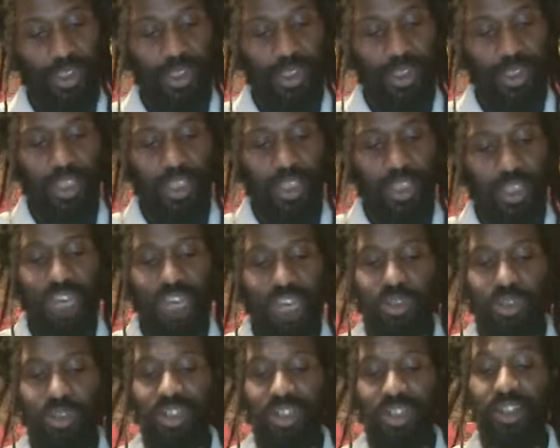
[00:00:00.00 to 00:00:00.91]
After a
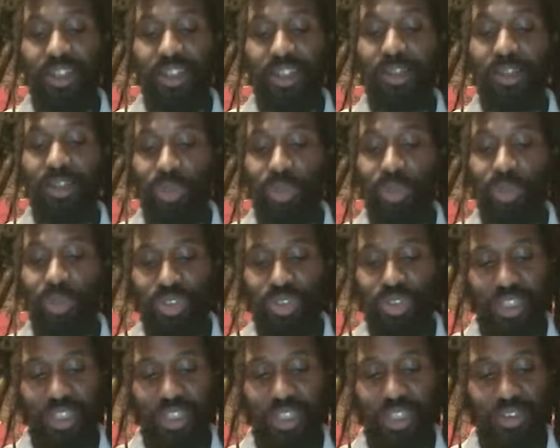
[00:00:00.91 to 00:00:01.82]
clear
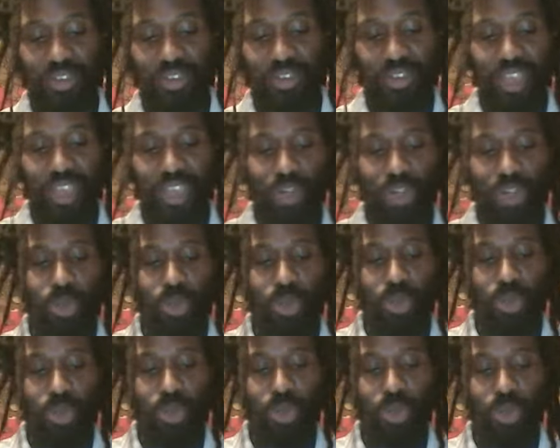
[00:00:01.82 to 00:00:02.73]
protest and
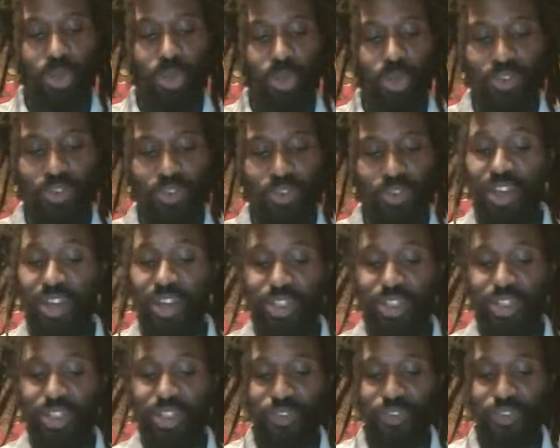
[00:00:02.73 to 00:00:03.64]
request for
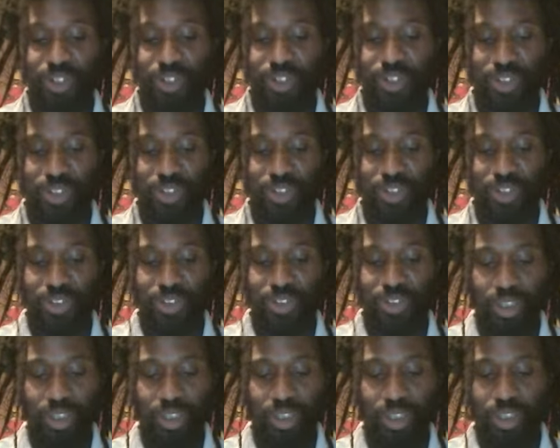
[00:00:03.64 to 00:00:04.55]
non-interference,
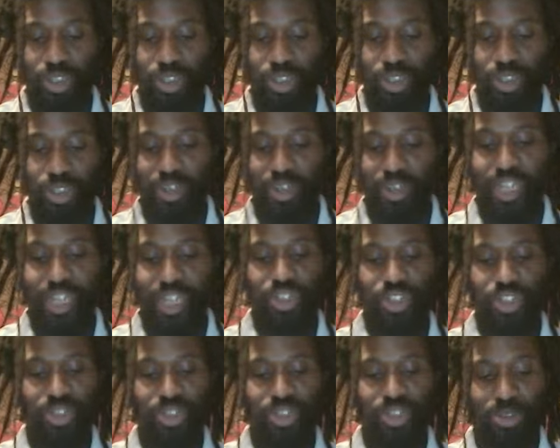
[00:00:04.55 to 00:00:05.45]
your reaction
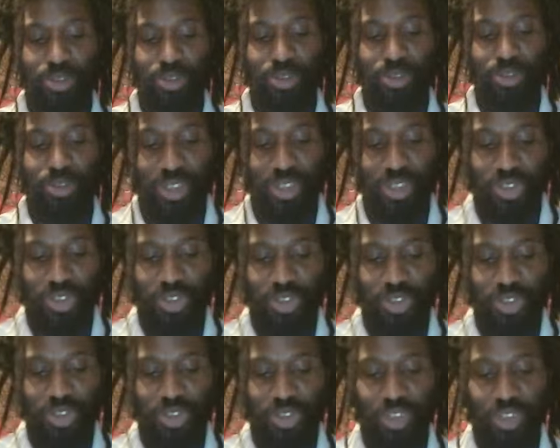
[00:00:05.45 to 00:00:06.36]
to the bully should be to
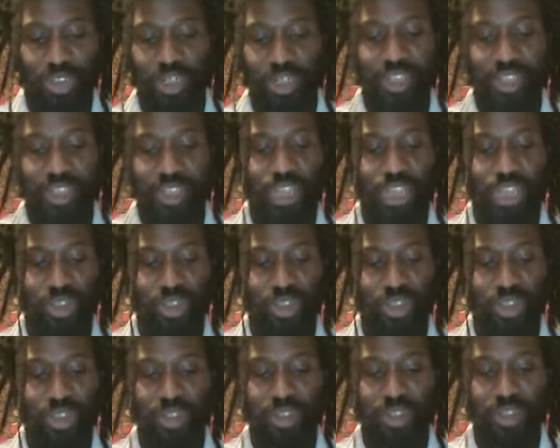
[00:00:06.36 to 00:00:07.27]
try to educate
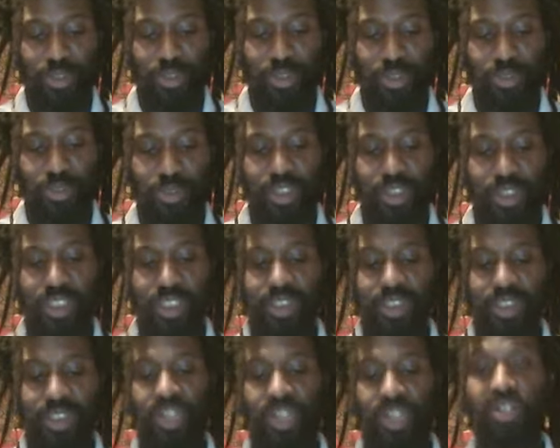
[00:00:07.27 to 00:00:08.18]
them on the
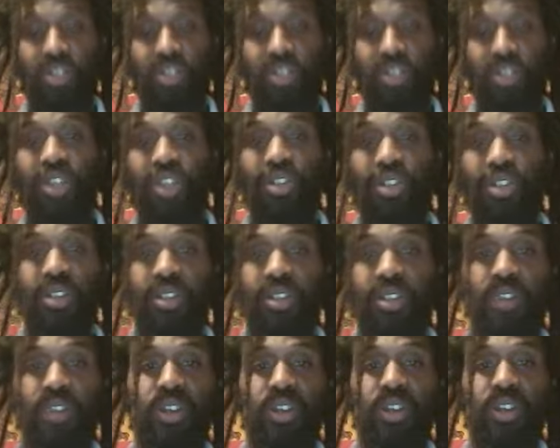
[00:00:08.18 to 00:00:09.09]
essential nature of the
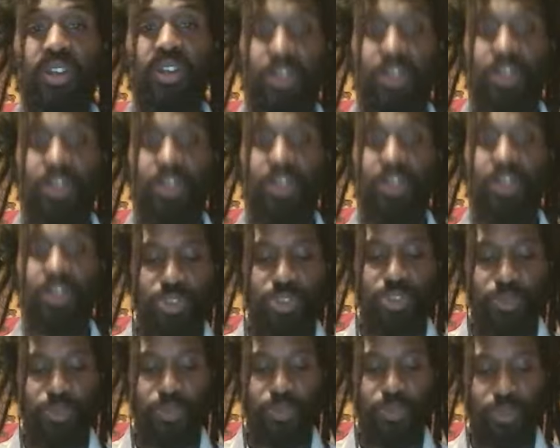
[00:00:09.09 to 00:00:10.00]
cosmos.
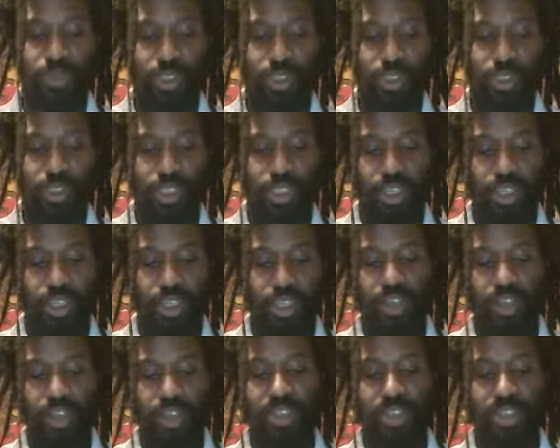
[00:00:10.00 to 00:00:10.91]
A
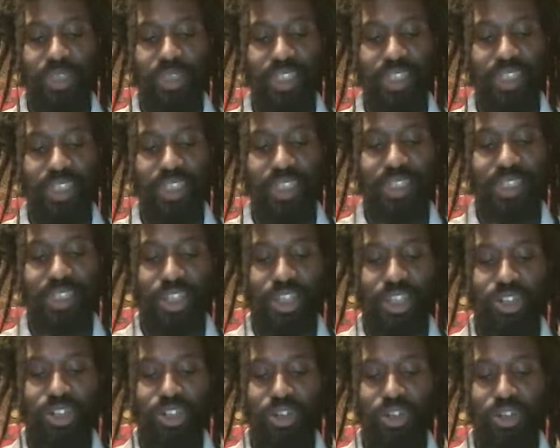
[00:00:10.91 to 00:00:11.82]
cosmic intelligent
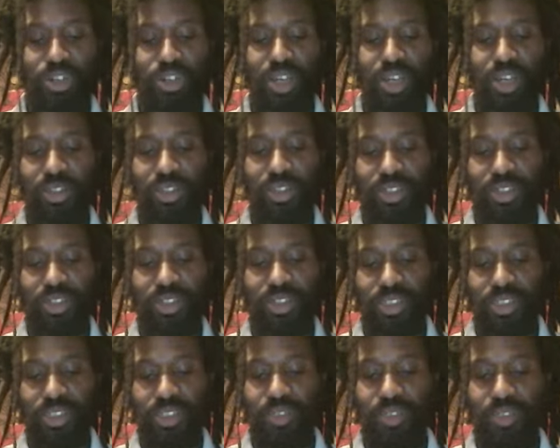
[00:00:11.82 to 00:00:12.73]
ground,
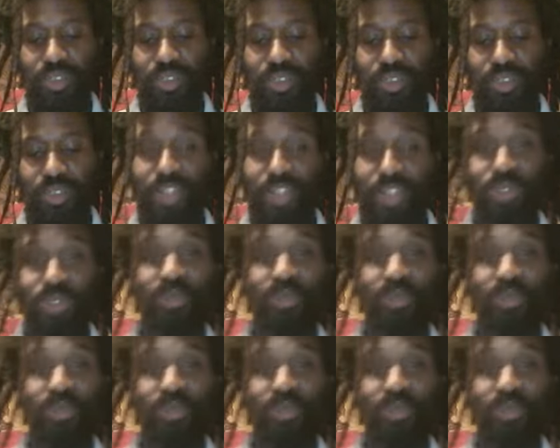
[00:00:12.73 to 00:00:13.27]
that is